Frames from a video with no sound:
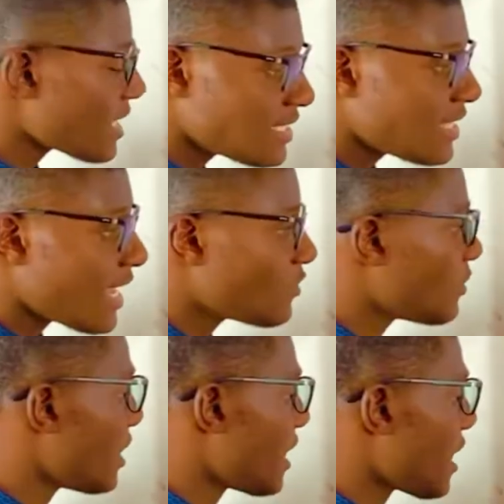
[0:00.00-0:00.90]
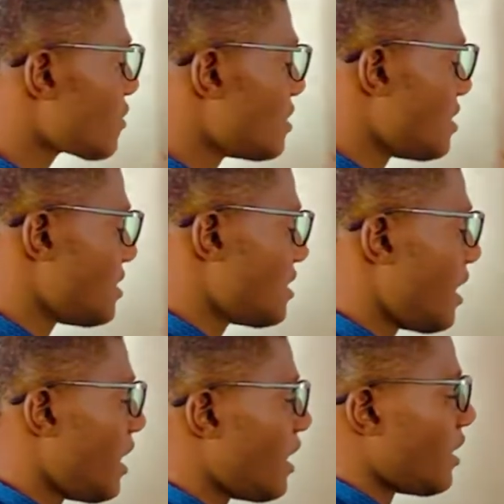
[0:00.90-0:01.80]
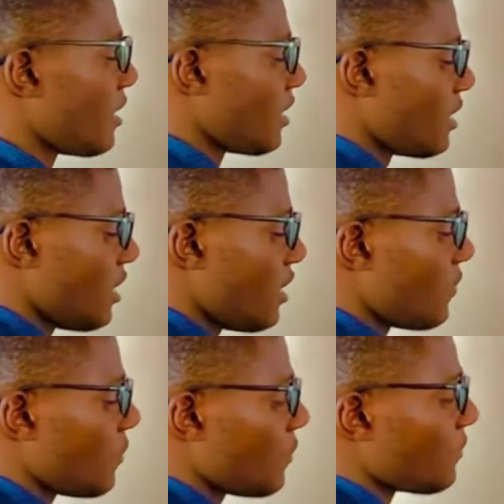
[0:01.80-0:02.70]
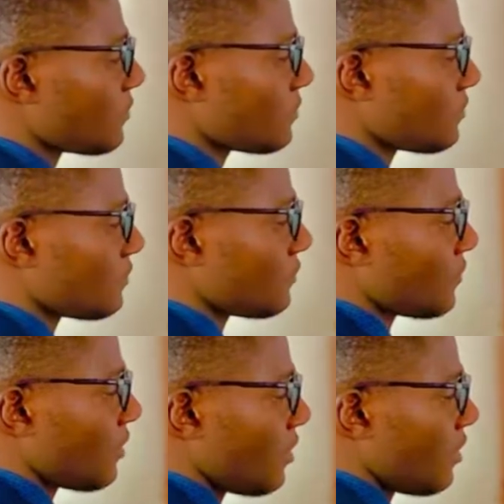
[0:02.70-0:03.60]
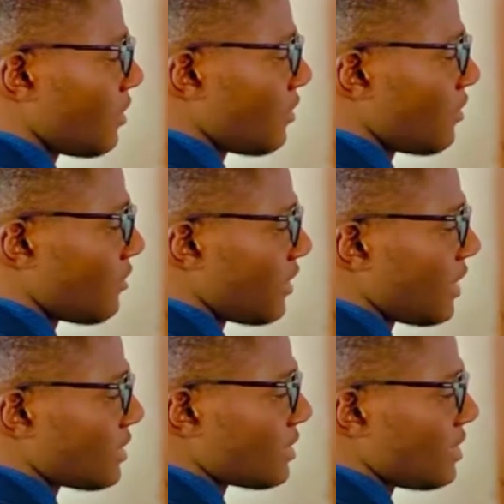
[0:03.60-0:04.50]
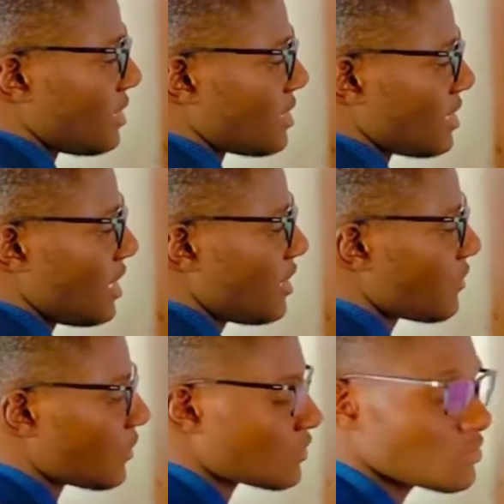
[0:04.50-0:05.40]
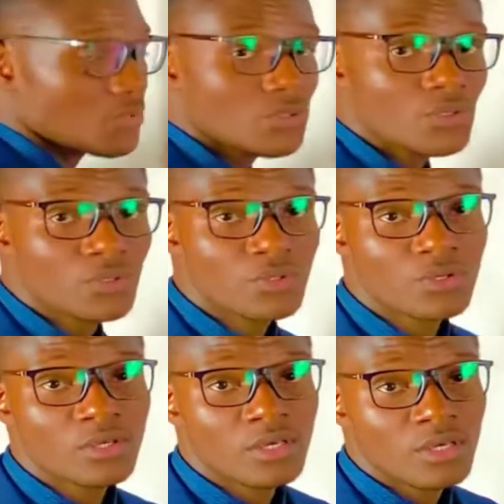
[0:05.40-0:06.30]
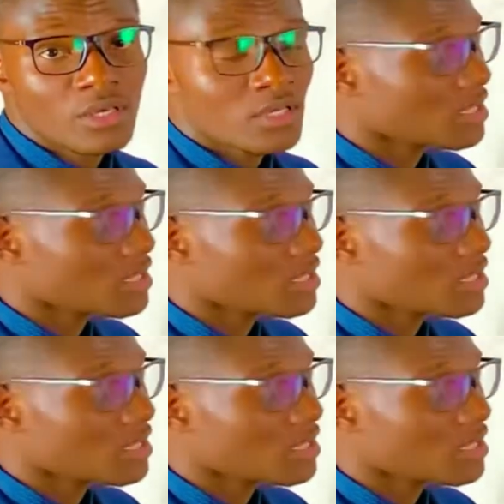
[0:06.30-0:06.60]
that we can actually say Q, right, is equal to the